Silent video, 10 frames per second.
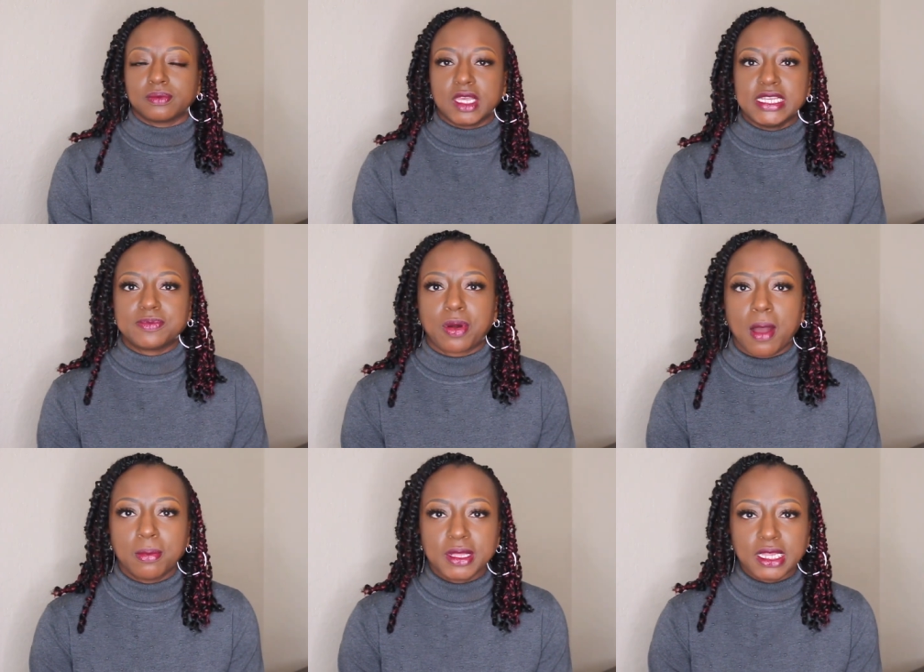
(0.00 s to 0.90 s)
is
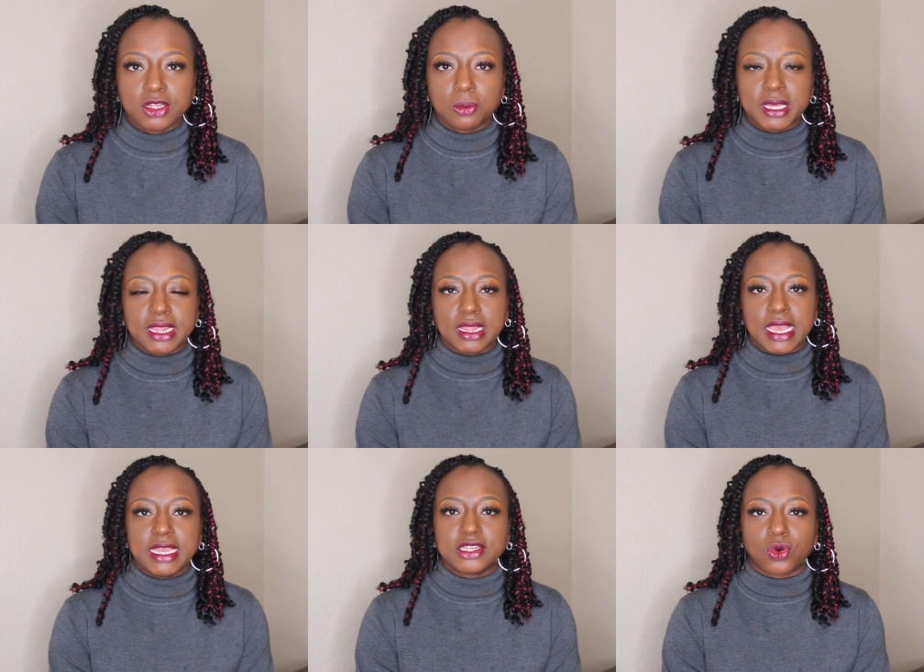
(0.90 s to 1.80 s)
probably a little bit
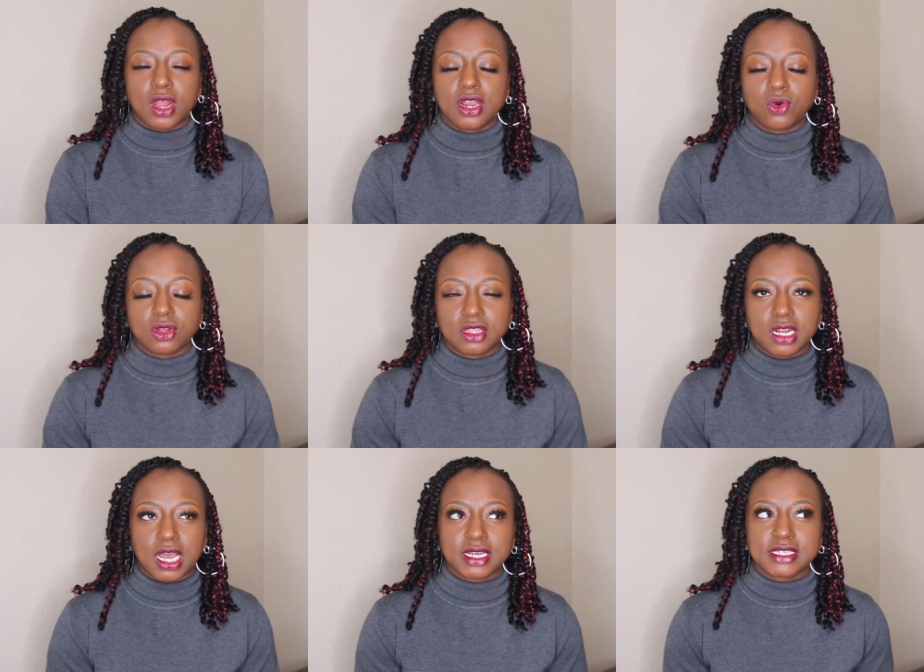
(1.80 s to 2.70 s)
late or
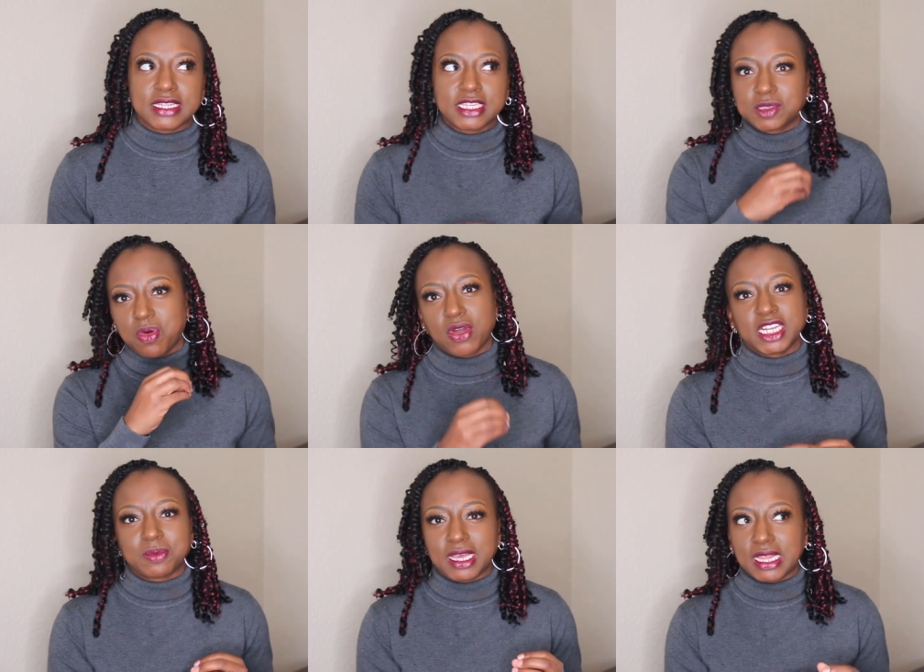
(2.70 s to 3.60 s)
unorthodox. At this point,
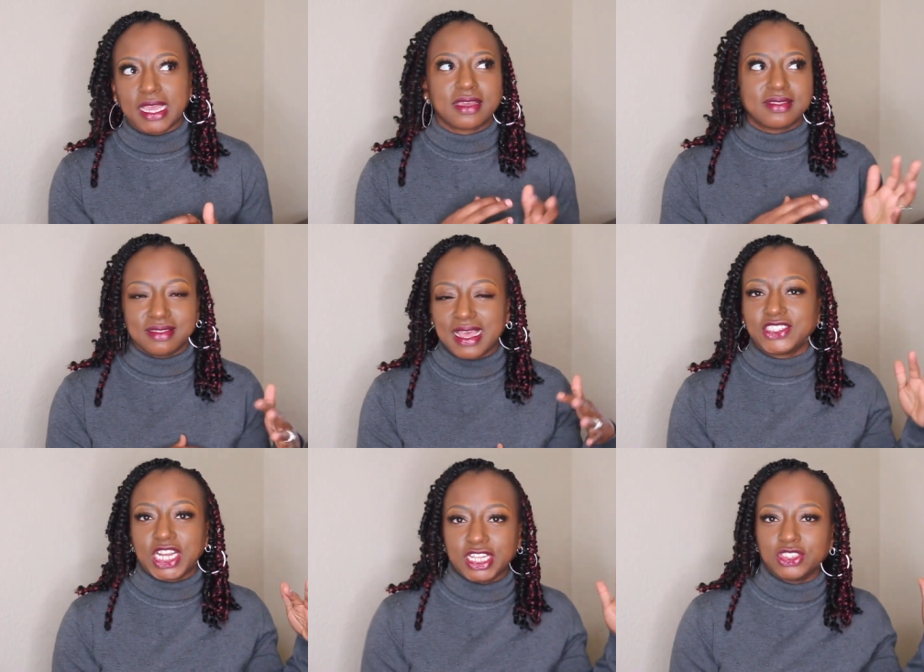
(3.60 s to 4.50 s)
it's probably like that
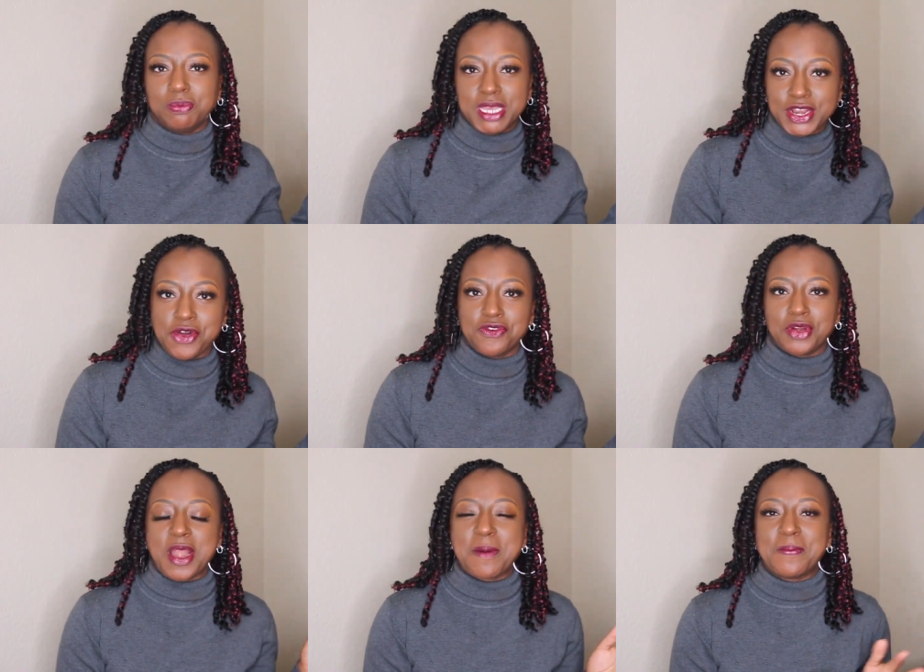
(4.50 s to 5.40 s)
challenge been
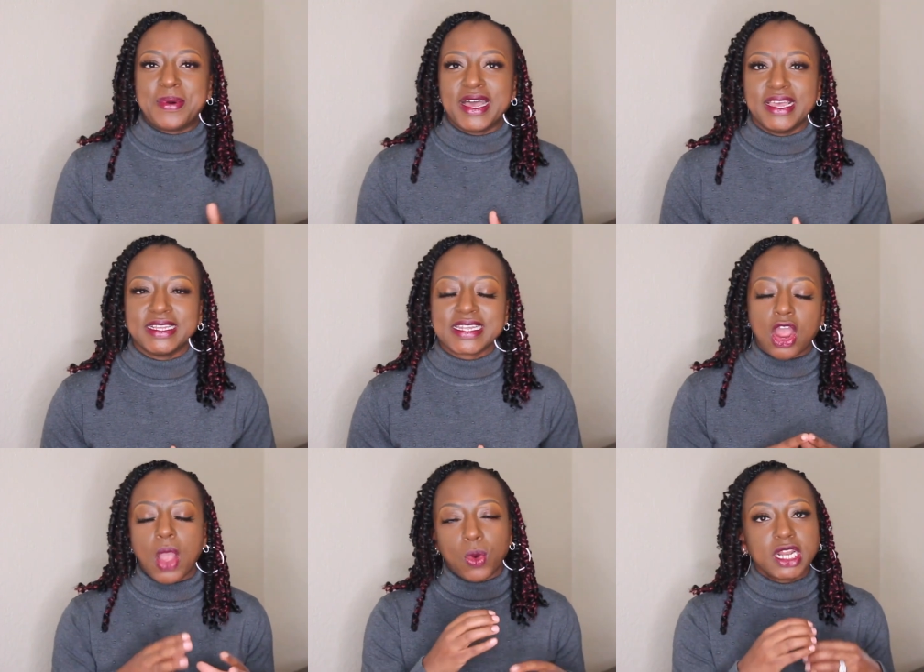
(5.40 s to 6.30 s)
over, but
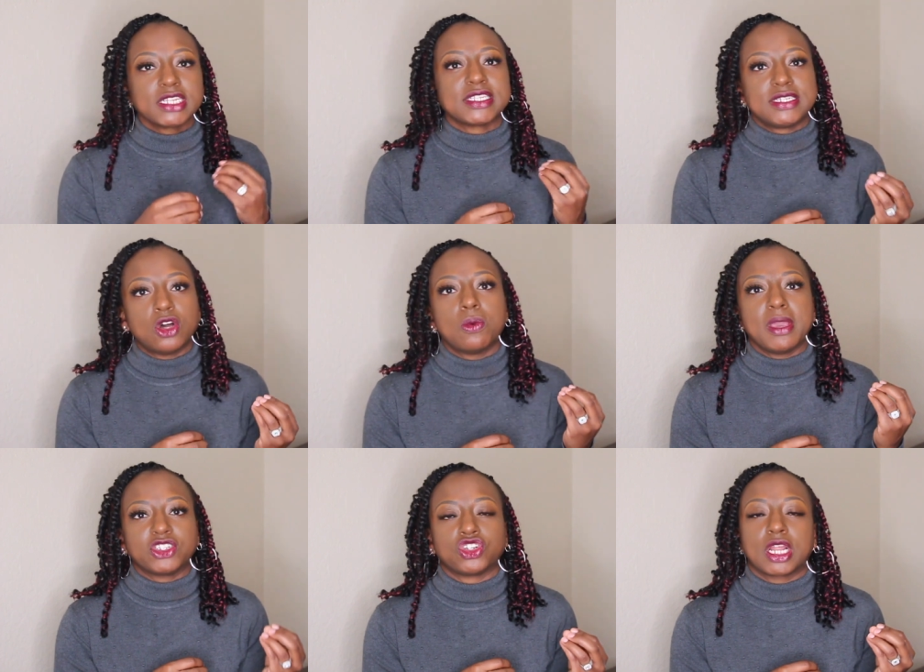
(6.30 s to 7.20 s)
I wanted to still
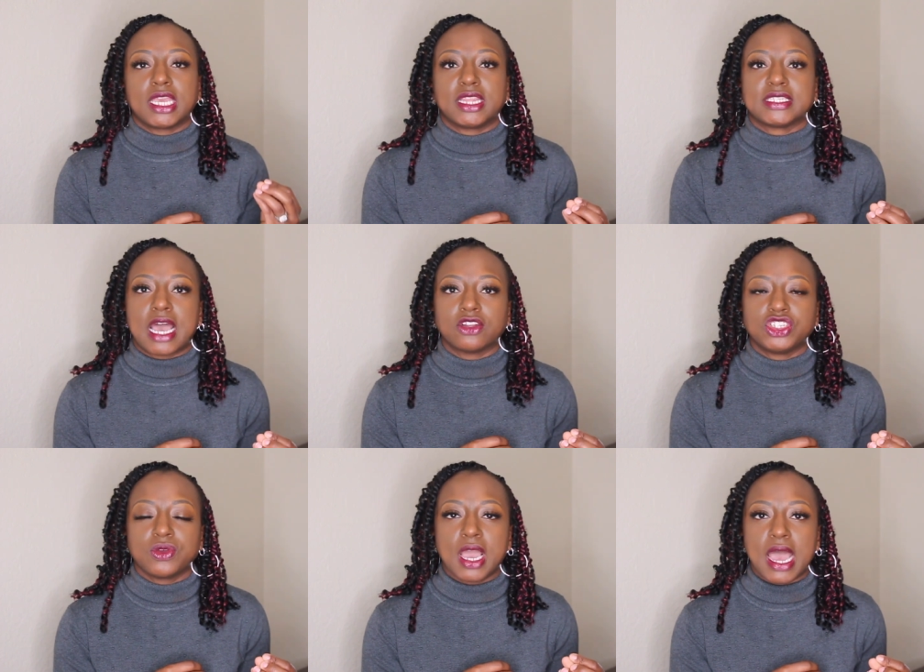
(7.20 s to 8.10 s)
make sure to get this out
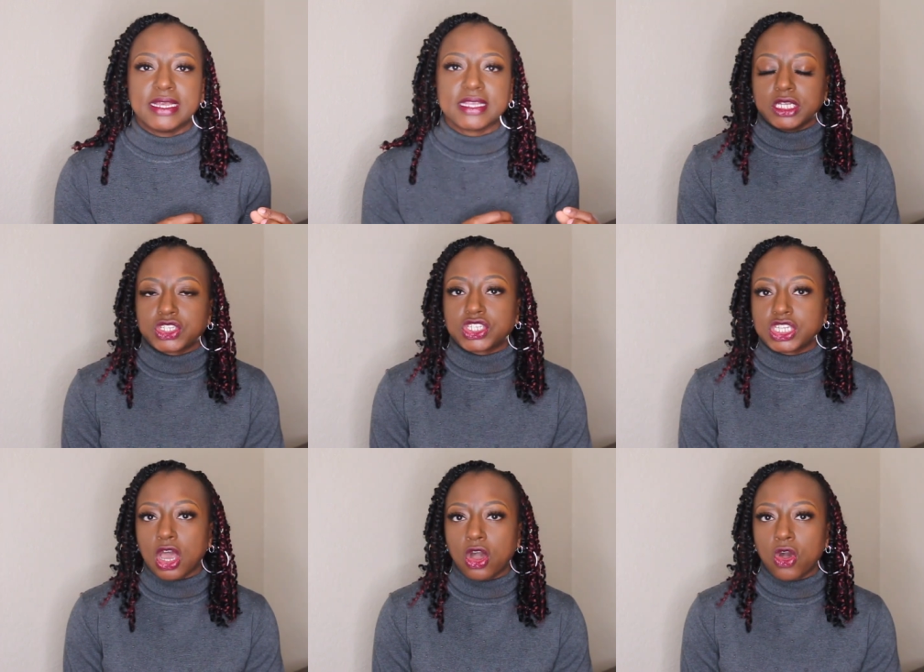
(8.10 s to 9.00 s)
to you guys.
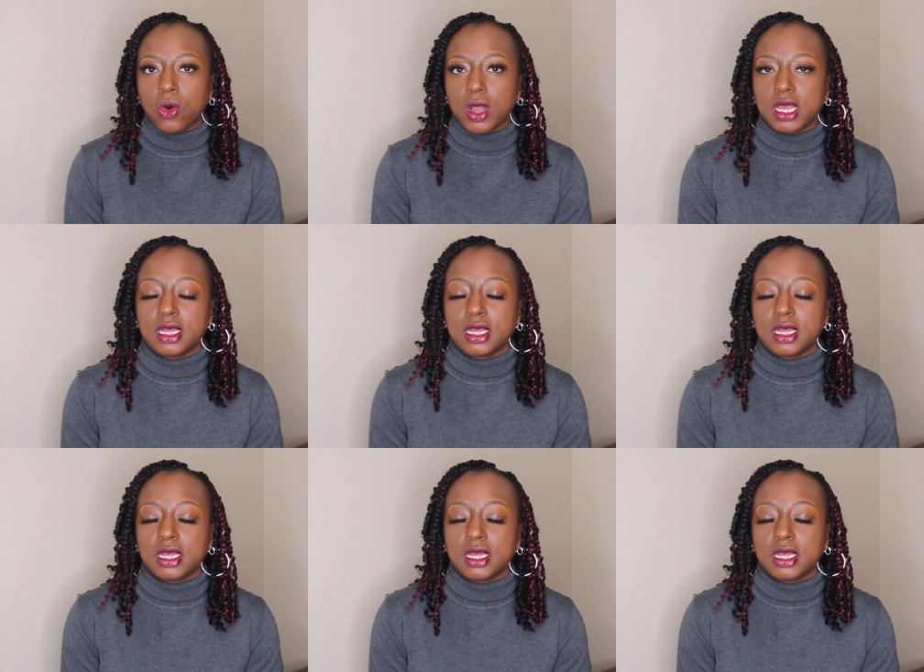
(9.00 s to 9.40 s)
So